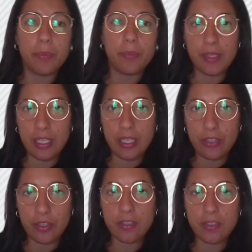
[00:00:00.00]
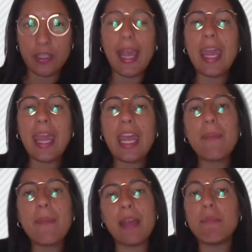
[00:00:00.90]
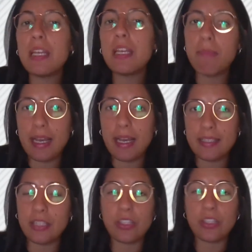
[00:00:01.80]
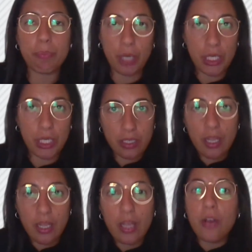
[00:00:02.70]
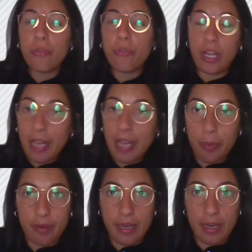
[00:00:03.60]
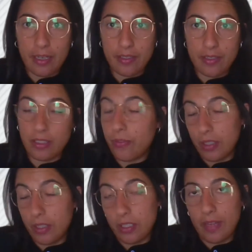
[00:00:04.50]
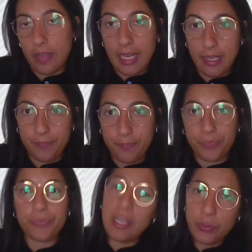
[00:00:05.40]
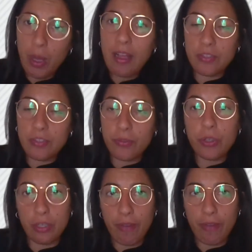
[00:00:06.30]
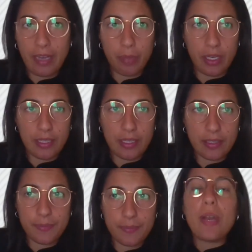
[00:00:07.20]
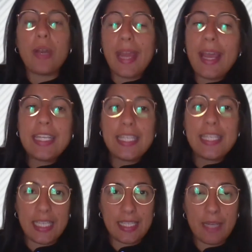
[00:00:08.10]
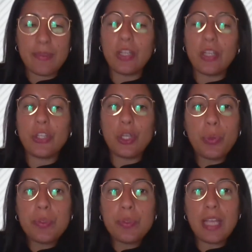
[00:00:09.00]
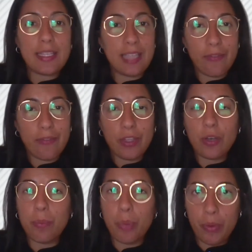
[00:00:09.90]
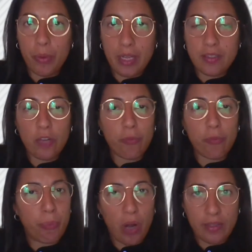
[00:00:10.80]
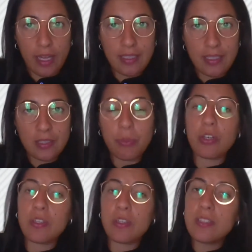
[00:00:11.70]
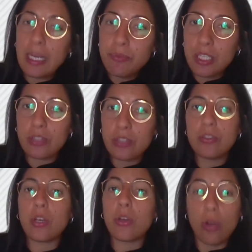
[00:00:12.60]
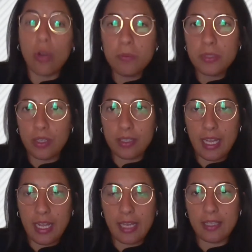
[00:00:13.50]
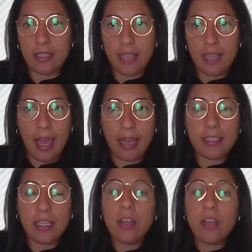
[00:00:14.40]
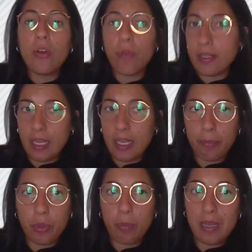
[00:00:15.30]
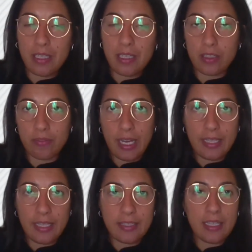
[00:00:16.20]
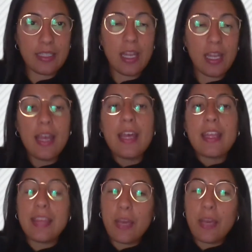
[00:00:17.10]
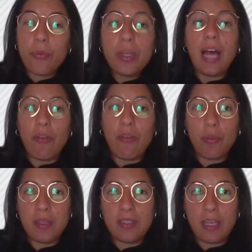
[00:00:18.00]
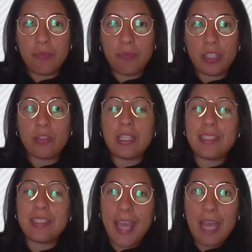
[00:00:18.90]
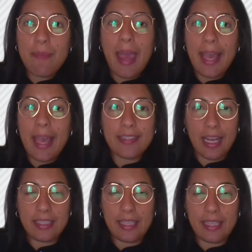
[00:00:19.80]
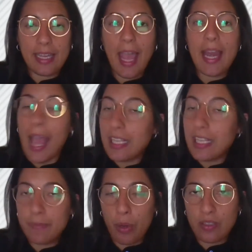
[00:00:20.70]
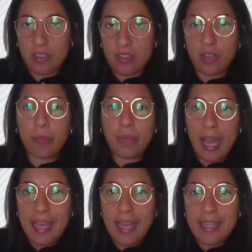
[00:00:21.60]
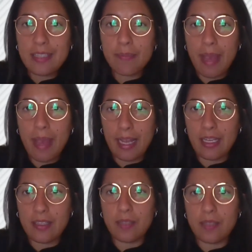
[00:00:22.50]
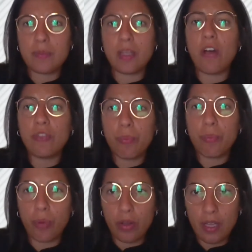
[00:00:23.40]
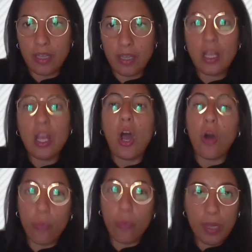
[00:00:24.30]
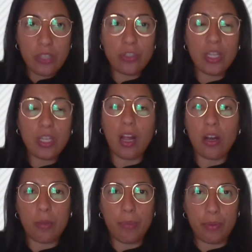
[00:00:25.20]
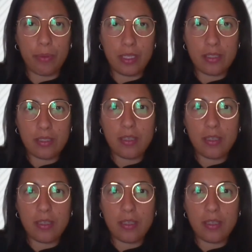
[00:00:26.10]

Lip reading: Conformity assessment procedures aim at minimizing the burden for economic operators in the field of AI, as well as for notified bodies. When AI systems are used as safety components of products which are subject to the norms contained in this act, for example, medical devices, they will have to be subject to the same ex ante and ex post compliance mechanisms of the products of which they are a component.